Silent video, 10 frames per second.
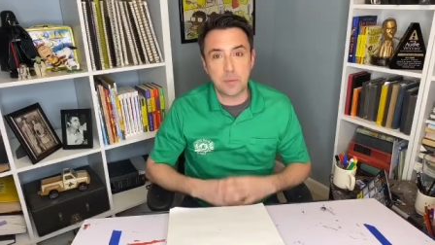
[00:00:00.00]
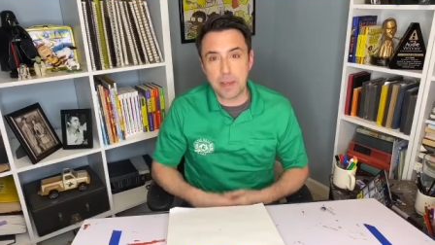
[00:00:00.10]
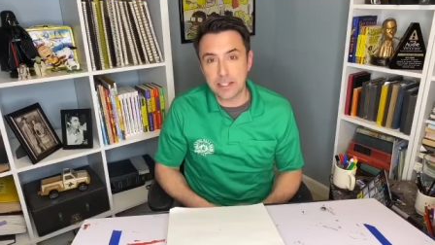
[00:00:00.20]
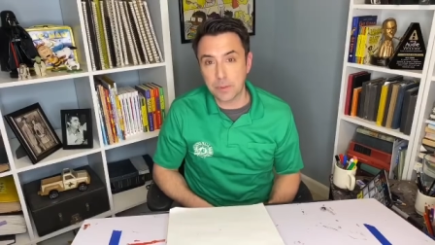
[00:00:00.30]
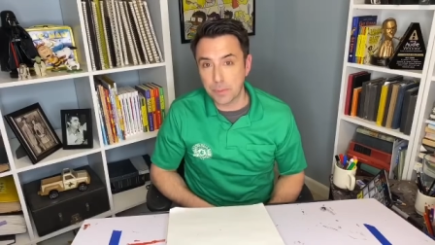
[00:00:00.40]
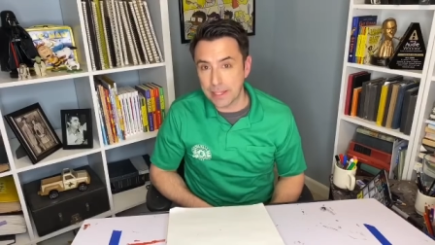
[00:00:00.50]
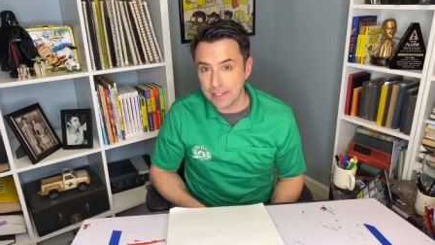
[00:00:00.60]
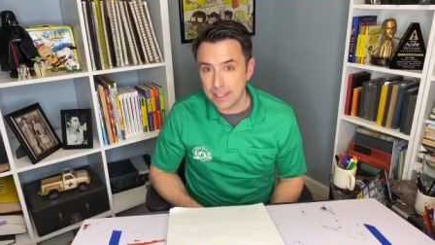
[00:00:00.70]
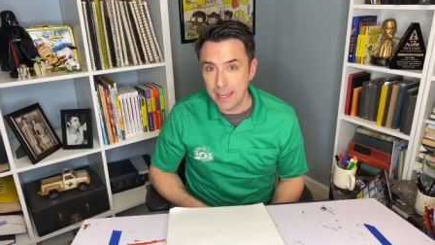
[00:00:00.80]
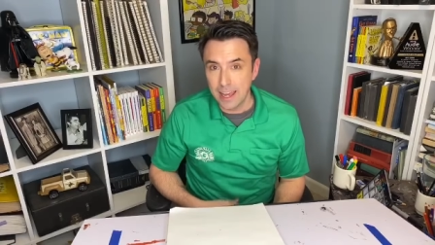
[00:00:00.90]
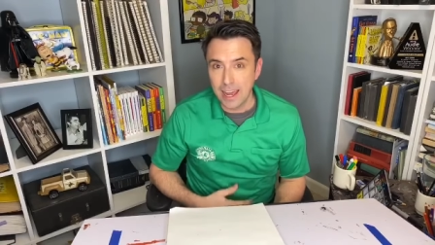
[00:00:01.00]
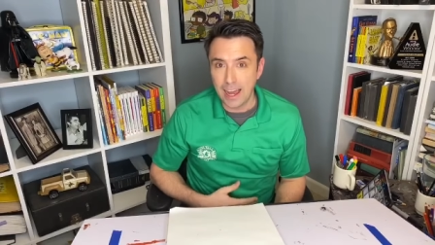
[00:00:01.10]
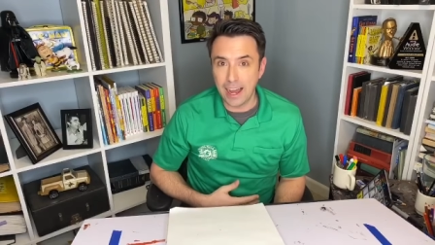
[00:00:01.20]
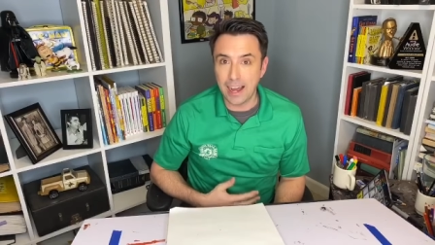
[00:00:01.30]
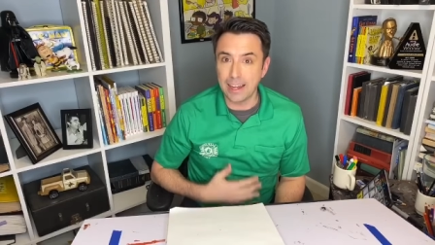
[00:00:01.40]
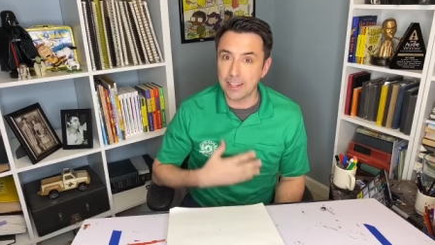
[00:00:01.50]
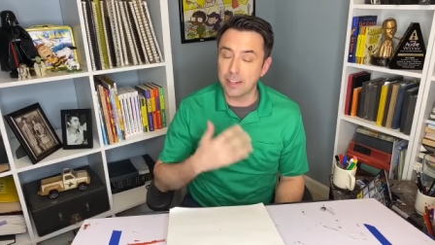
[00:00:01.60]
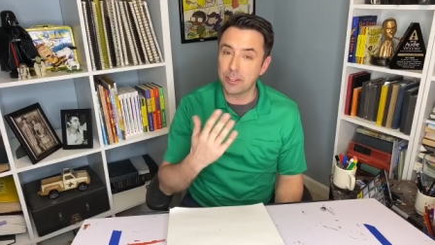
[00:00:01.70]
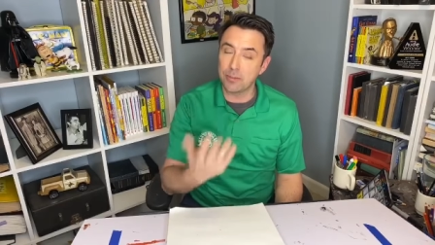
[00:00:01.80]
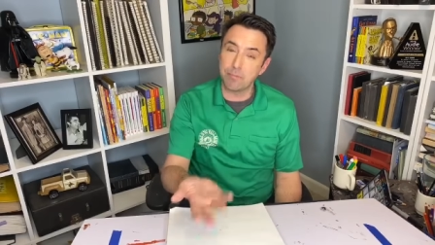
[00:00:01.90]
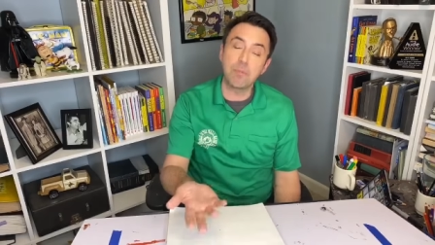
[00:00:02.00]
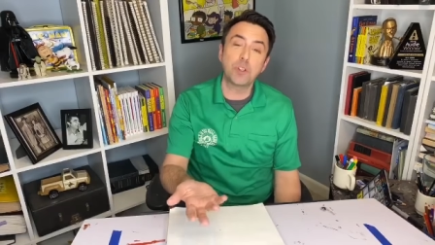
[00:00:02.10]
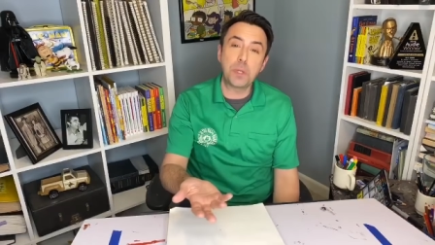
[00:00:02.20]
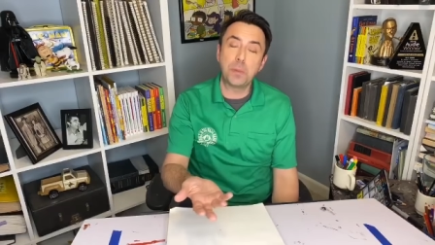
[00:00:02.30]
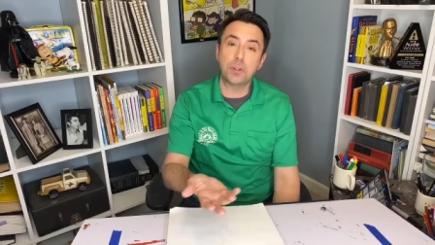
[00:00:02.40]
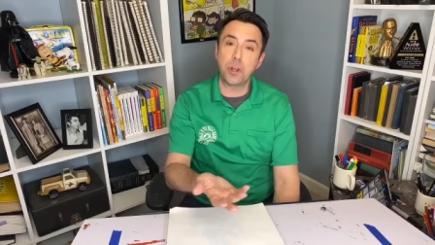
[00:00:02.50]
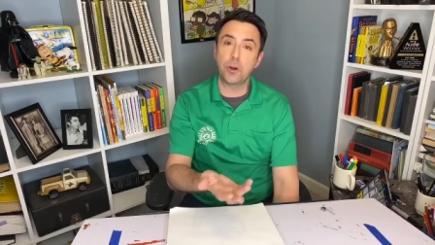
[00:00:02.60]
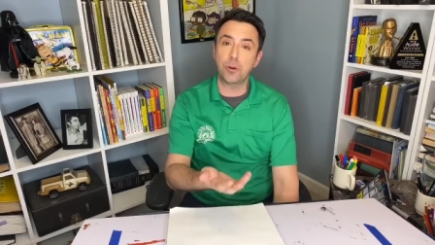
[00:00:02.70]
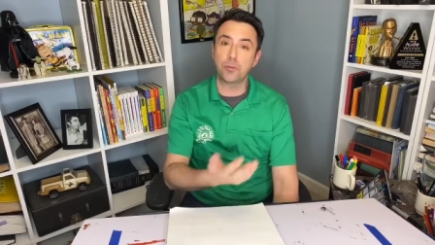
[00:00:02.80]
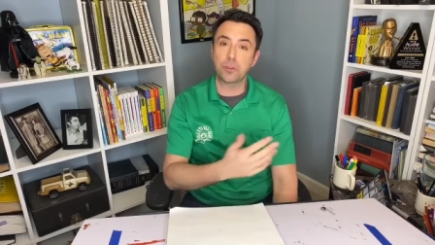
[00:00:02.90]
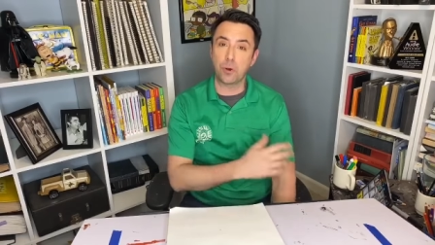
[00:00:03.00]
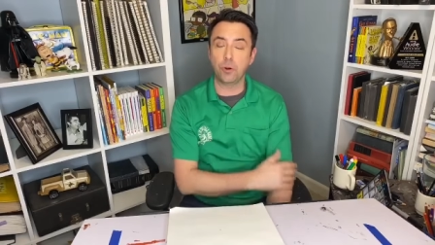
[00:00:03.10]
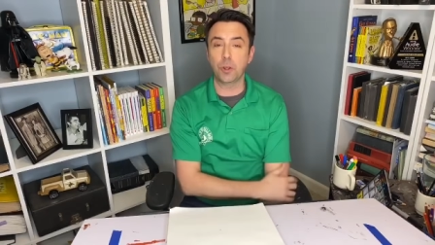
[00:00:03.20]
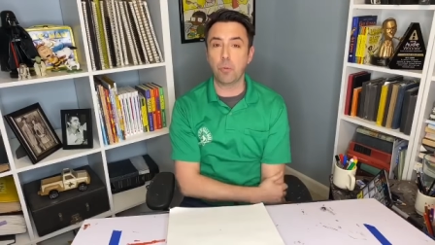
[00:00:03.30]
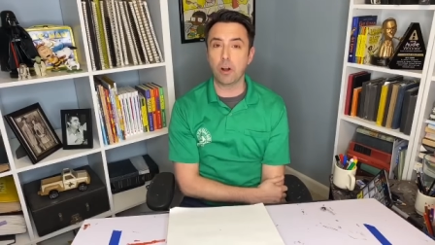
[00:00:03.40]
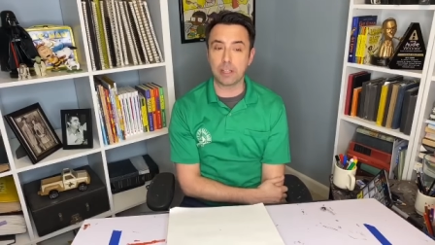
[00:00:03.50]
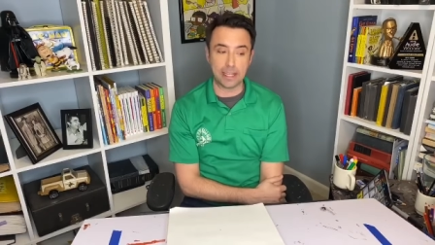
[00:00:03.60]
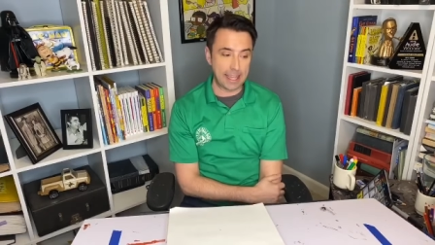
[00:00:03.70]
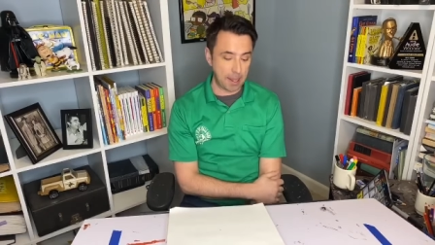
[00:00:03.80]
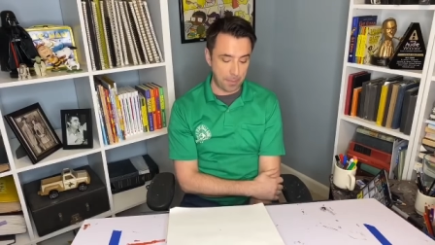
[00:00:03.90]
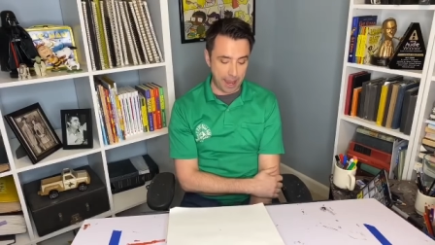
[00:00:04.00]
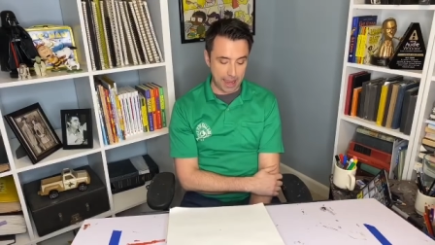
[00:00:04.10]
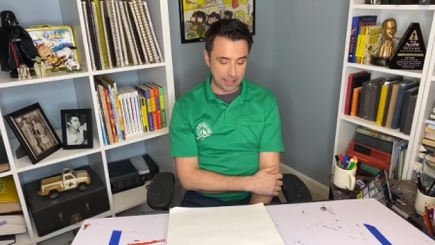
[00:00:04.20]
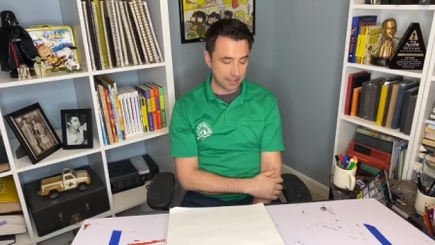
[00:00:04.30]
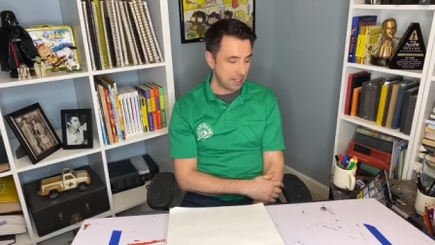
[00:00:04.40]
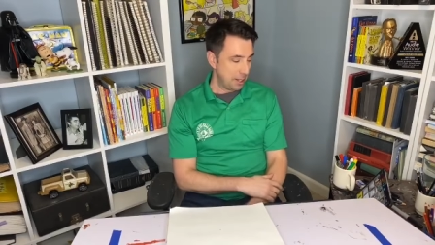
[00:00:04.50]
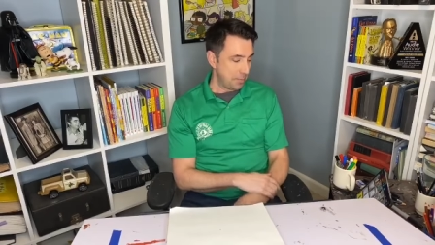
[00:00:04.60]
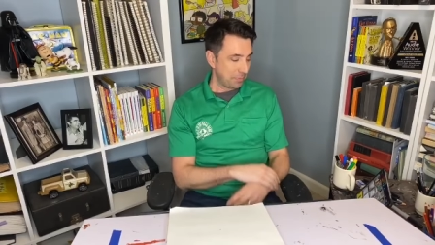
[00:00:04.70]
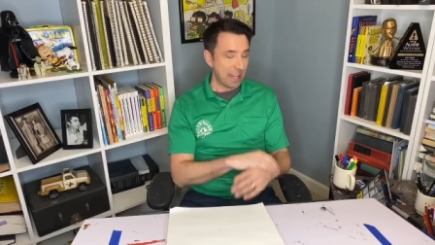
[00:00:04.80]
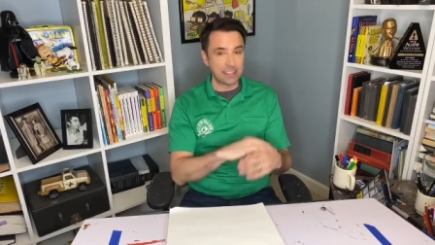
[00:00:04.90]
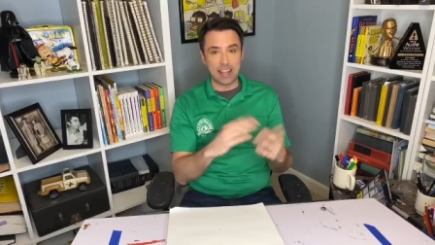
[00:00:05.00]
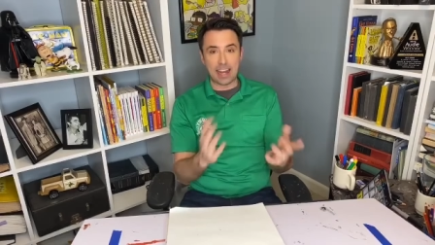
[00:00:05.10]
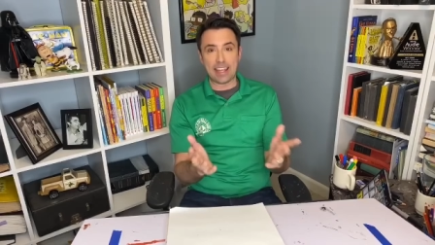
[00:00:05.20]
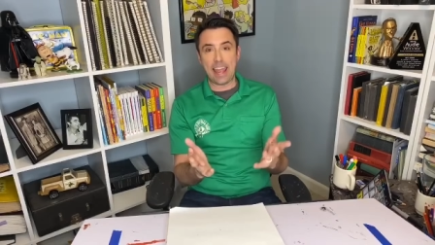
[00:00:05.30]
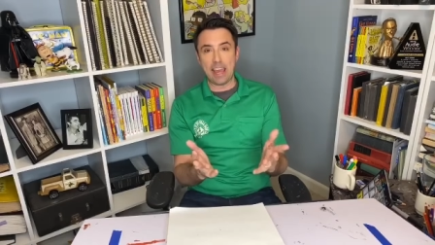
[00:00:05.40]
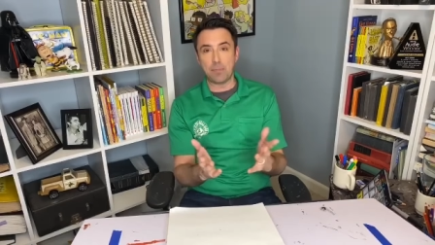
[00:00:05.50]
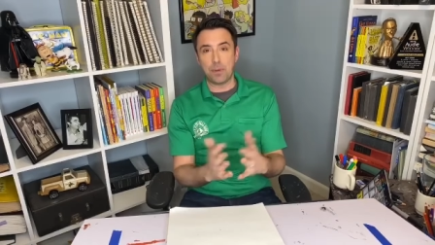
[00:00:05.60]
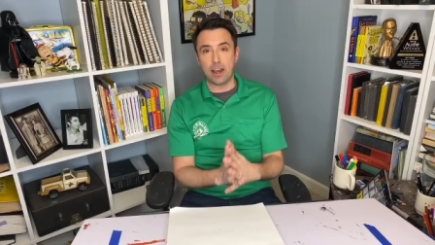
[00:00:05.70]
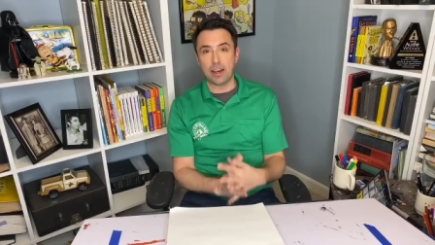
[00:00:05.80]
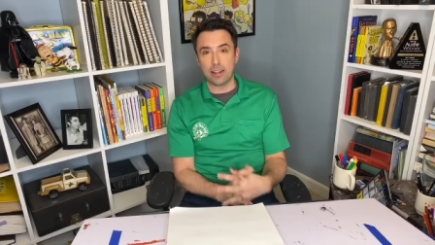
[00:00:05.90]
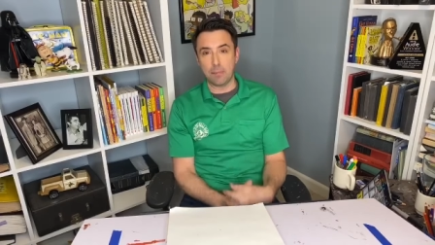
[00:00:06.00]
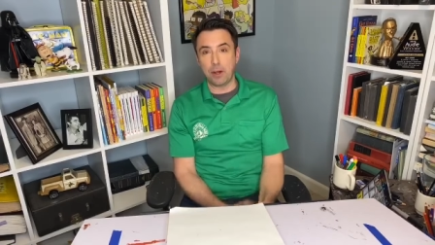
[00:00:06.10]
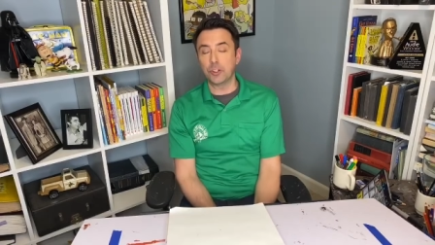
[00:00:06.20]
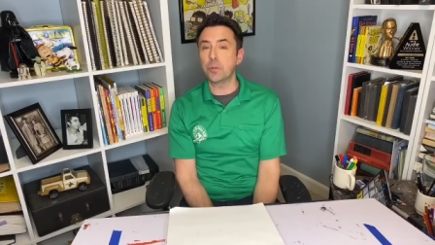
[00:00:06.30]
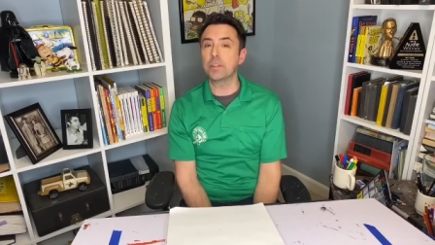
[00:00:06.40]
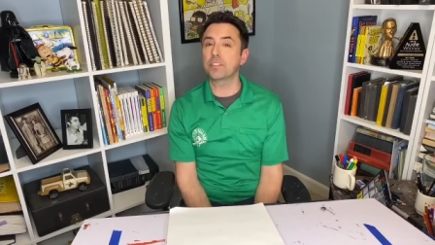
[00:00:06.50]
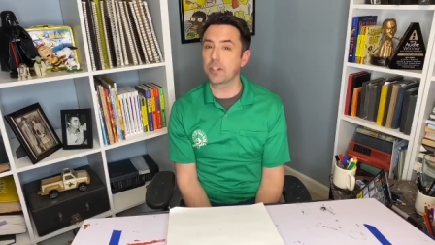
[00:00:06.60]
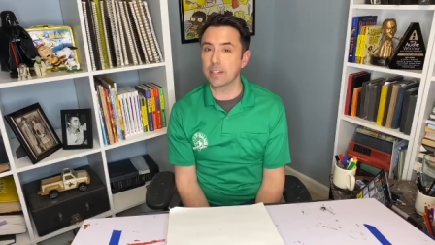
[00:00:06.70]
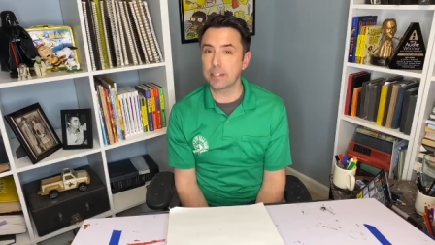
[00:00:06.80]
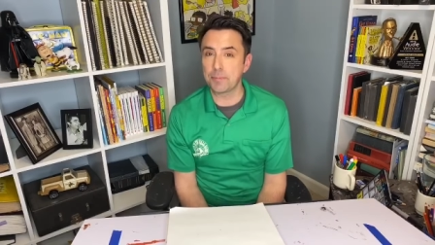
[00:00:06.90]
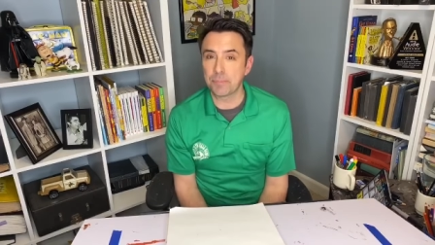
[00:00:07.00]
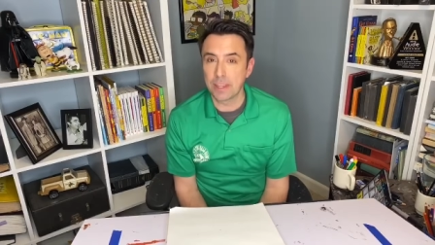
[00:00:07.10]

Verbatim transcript: amazing place. Uh, most people know the Hole in the Wall Gang camp as, as that camp uh, that Paul Newman started.